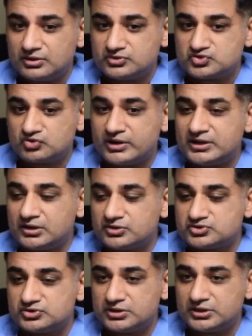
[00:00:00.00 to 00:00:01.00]

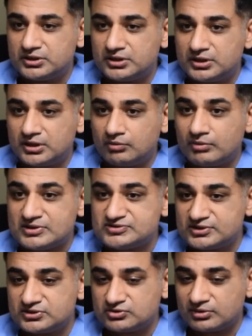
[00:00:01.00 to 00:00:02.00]
train a
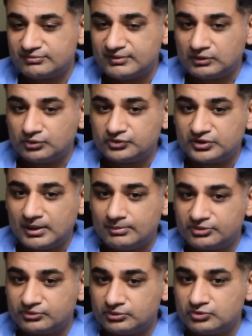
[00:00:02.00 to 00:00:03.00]
resident or a fellow to come
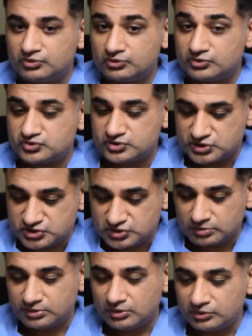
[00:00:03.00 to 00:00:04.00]
through a
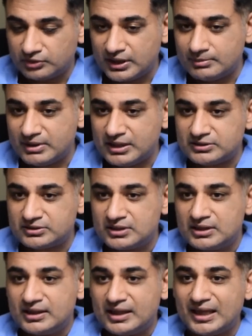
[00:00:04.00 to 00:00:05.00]
traditional program and
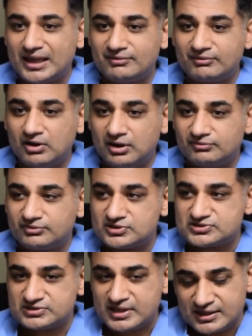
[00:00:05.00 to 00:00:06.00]
have
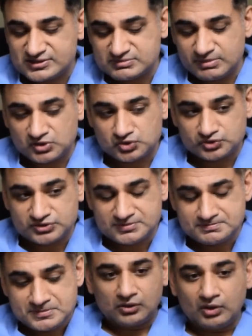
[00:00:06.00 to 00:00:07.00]
confidence in that
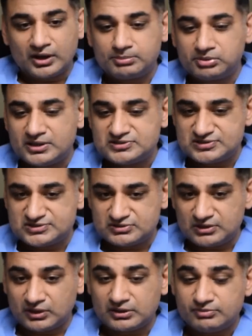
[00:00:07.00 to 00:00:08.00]
specialty. A lot of
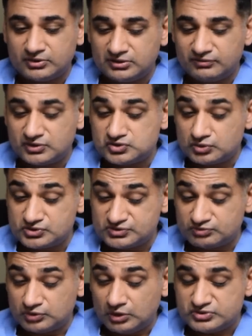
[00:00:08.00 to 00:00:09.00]

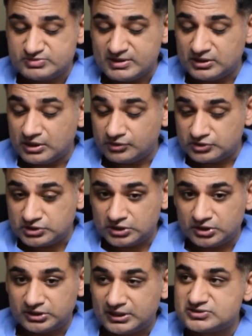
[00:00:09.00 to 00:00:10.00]
individuals go spend another
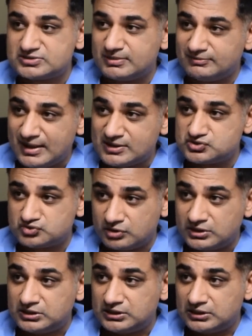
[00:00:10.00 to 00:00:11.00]
year and get some advanced
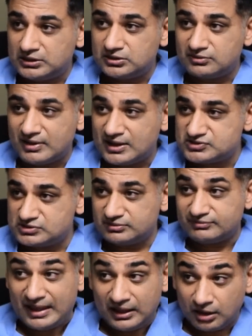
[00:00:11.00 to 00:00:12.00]
training in endovascular
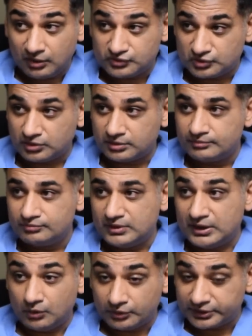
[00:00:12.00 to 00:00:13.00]
valves or
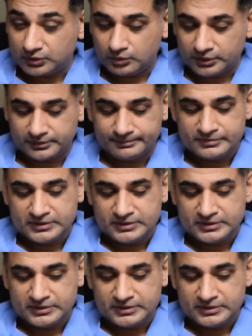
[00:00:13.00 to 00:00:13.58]
aortic work.